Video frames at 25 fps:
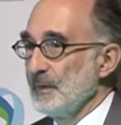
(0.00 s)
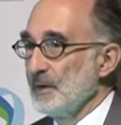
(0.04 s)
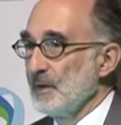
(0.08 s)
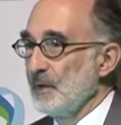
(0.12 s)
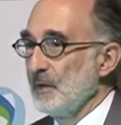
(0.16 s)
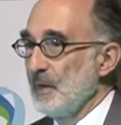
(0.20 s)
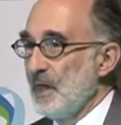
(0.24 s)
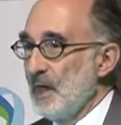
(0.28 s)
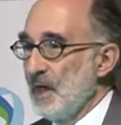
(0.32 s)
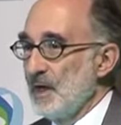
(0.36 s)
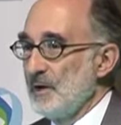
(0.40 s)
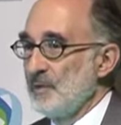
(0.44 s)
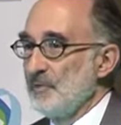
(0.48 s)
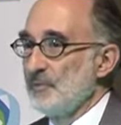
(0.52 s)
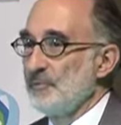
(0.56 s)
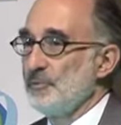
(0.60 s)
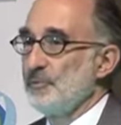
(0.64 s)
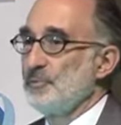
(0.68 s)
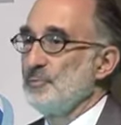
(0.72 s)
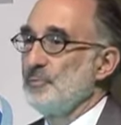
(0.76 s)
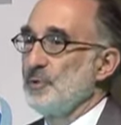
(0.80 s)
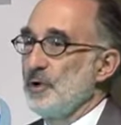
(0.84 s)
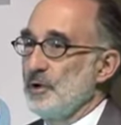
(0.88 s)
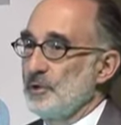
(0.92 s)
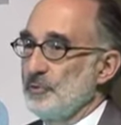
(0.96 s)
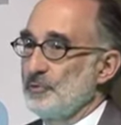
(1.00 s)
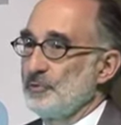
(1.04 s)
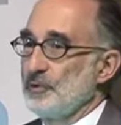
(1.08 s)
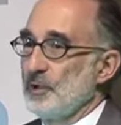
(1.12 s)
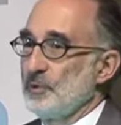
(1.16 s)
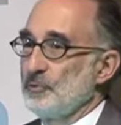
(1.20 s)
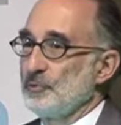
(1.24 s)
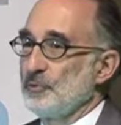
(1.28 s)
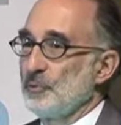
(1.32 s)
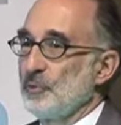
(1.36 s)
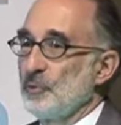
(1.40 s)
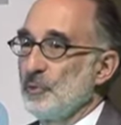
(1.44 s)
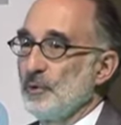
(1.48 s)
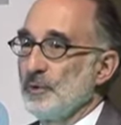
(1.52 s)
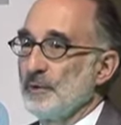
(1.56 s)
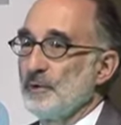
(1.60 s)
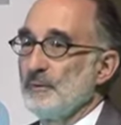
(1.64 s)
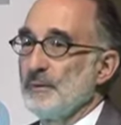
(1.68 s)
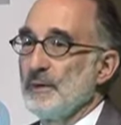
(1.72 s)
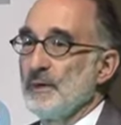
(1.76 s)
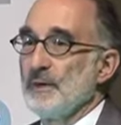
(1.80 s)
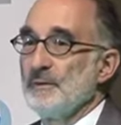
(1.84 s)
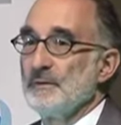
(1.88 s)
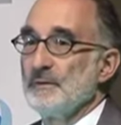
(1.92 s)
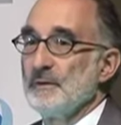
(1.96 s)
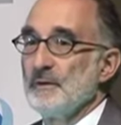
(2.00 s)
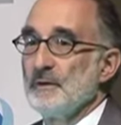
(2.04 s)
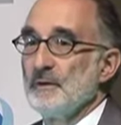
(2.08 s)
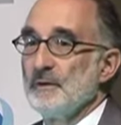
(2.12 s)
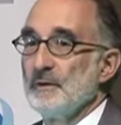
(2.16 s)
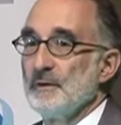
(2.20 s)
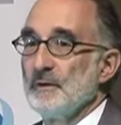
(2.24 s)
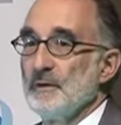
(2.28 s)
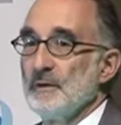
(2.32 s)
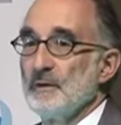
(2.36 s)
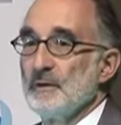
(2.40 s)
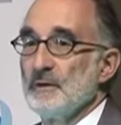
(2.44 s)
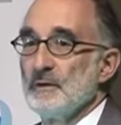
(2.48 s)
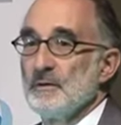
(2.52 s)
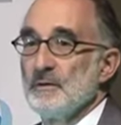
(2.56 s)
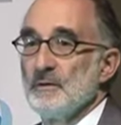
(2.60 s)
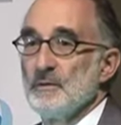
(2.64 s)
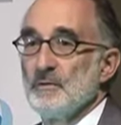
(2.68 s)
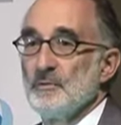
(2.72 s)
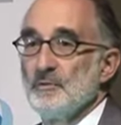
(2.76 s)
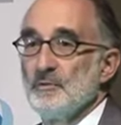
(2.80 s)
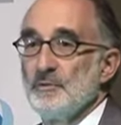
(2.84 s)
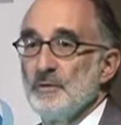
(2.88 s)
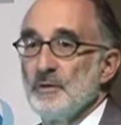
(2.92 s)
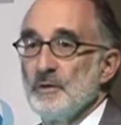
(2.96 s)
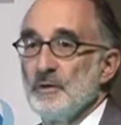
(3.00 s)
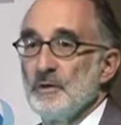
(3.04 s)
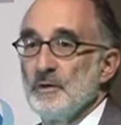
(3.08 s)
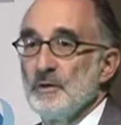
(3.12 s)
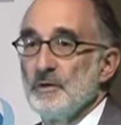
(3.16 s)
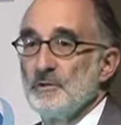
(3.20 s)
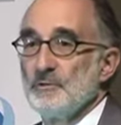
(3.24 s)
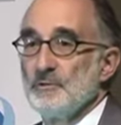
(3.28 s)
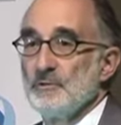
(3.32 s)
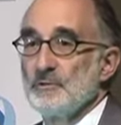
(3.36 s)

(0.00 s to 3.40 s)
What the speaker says: a lot of predecessor work around the area of